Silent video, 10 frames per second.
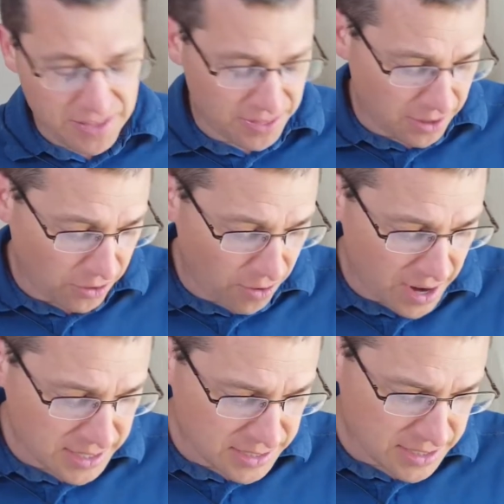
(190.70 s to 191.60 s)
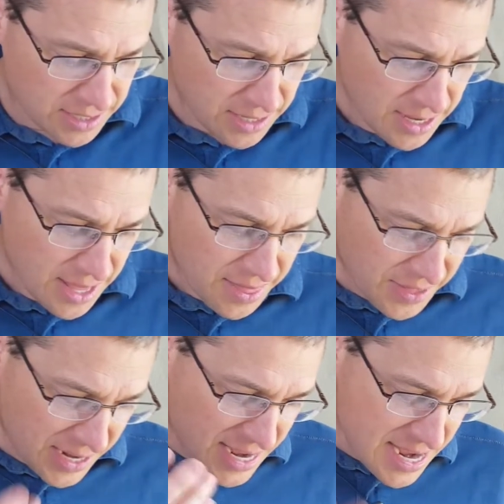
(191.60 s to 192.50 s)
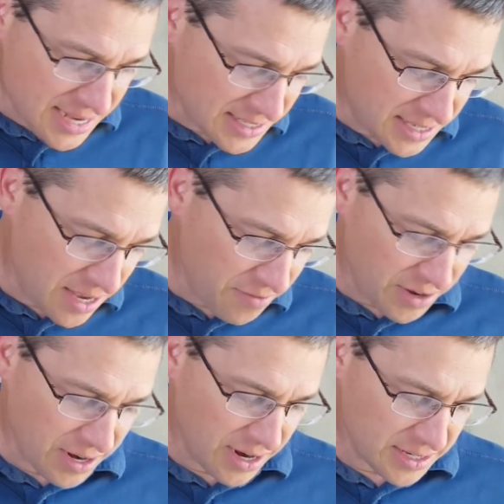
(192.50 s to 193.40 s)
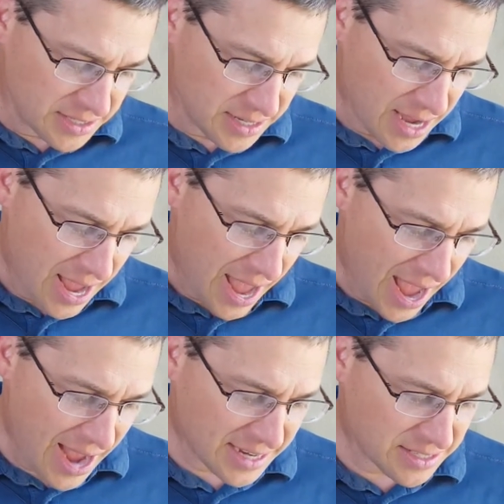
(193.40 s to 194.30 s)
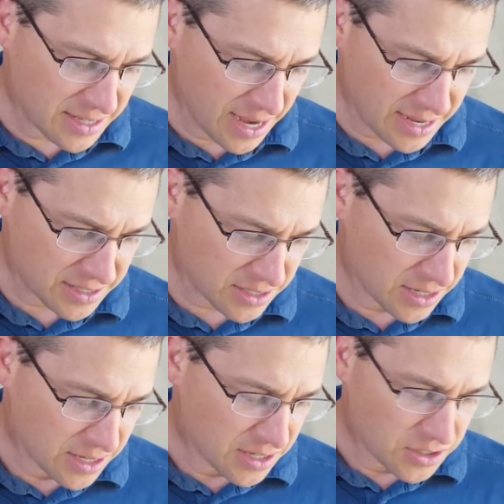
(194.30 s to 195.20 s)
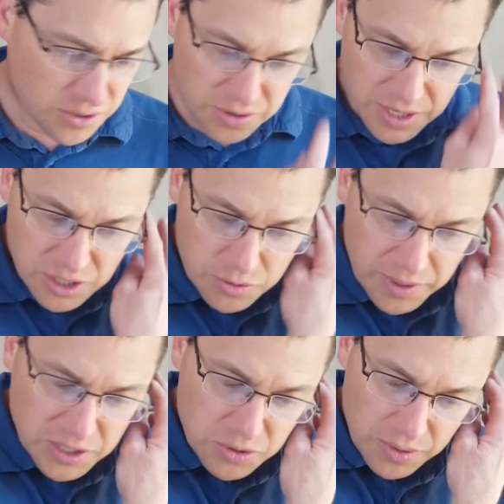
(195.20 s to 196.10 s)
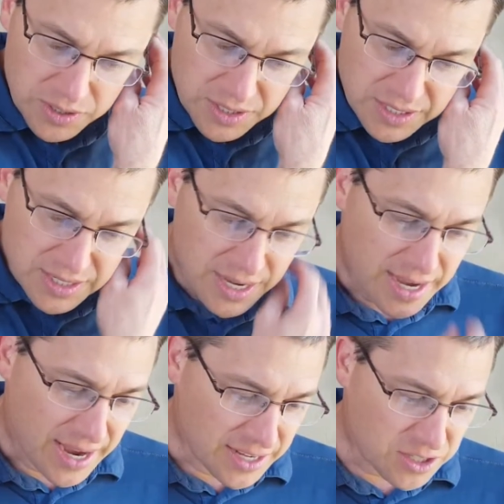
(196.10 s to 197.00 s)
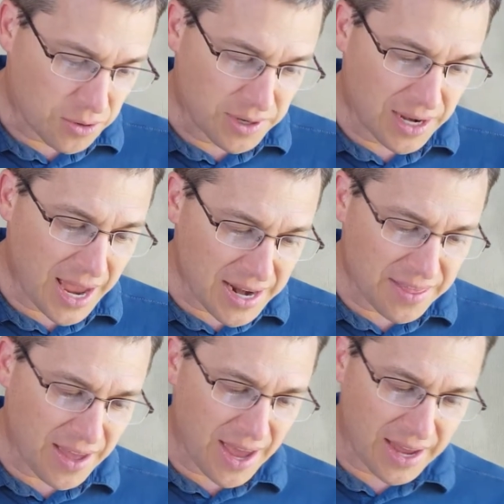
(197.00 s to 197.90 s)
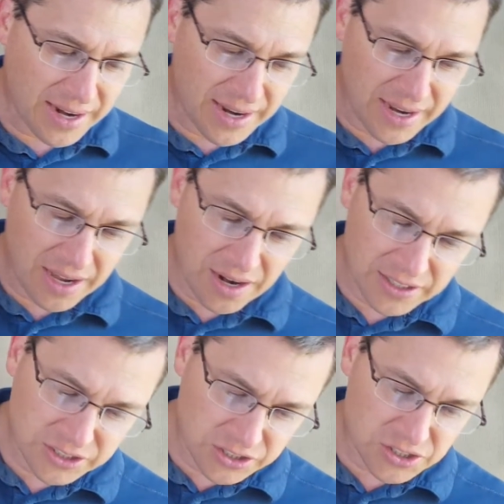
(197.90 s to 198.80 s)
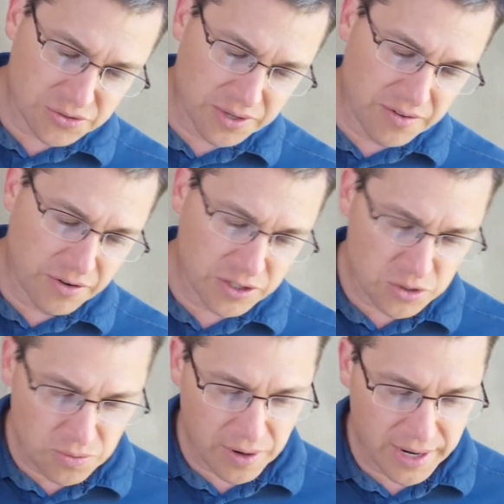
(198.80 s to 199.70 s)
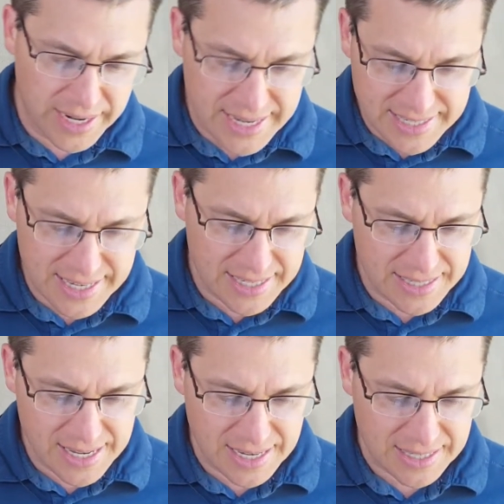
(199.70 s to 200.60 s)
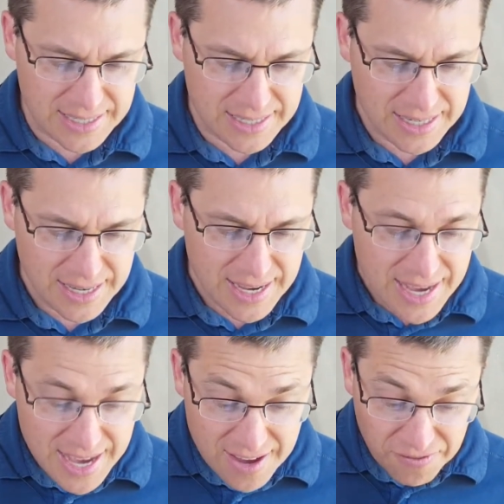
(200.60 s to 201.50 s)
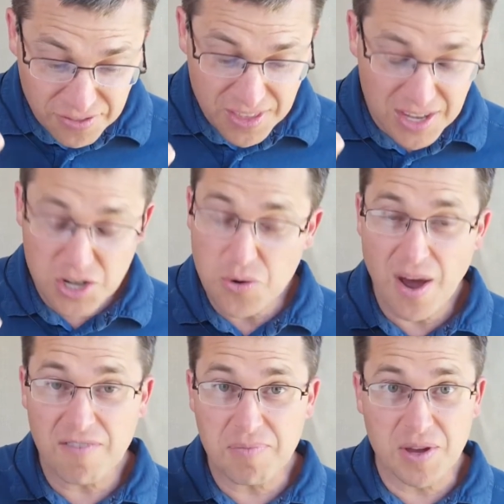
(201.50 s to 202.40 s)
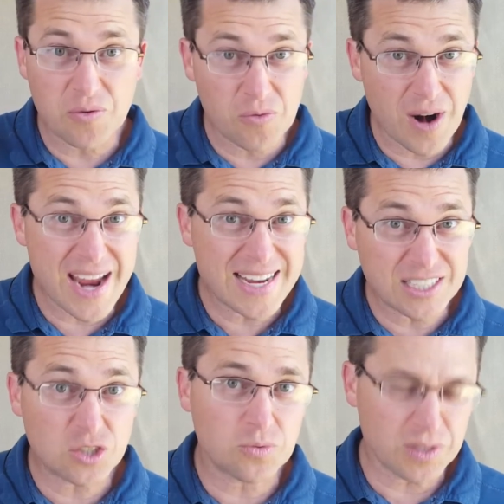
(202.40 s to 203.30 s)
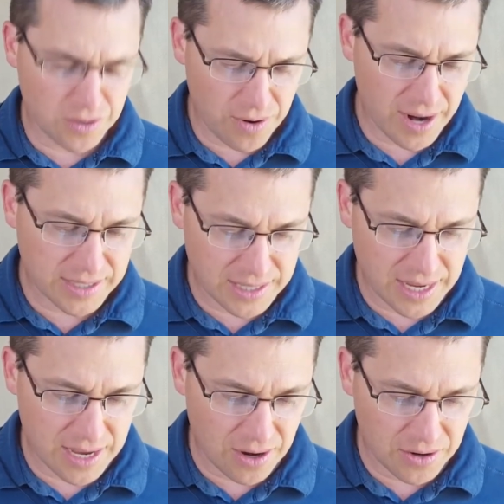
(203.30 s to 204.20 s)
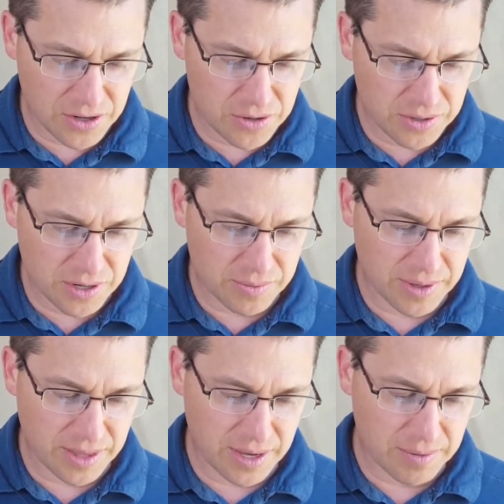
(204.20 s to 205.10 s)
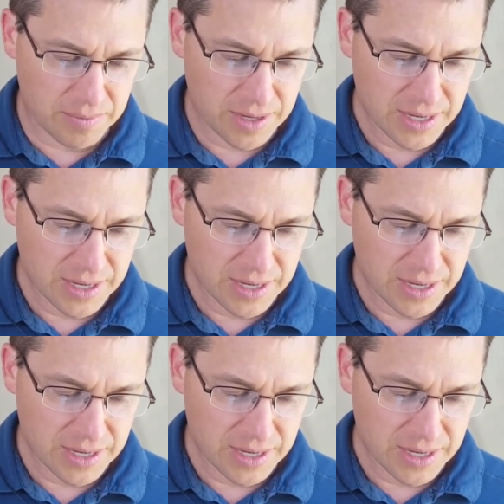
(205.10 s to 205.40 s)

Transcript: in Christ, then He has given us access to these resources. And so, in light of that, in Colossians 3, verse 1, He says this If then you have been raised with Christ, again, our union with Him,